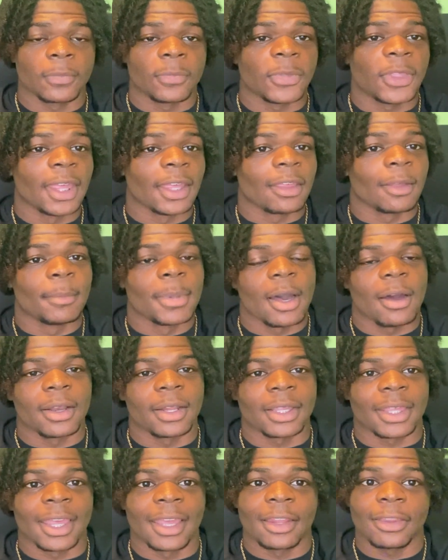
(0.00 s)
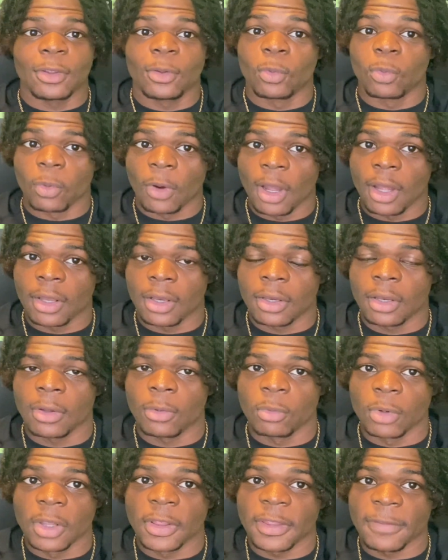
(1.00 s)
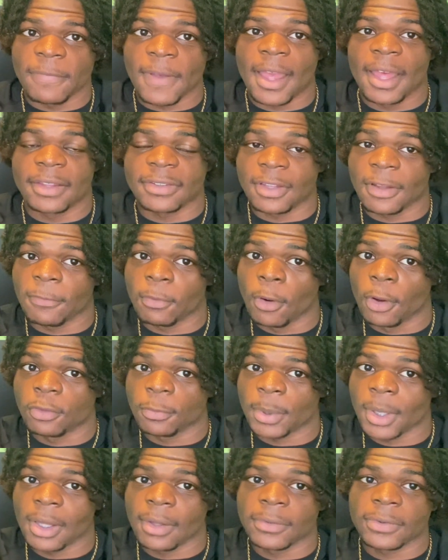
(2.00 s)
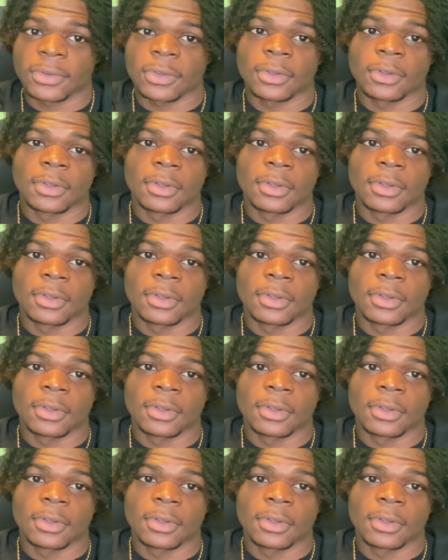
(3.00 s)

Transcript: Think about it. Can you run really fast at 400 pounds?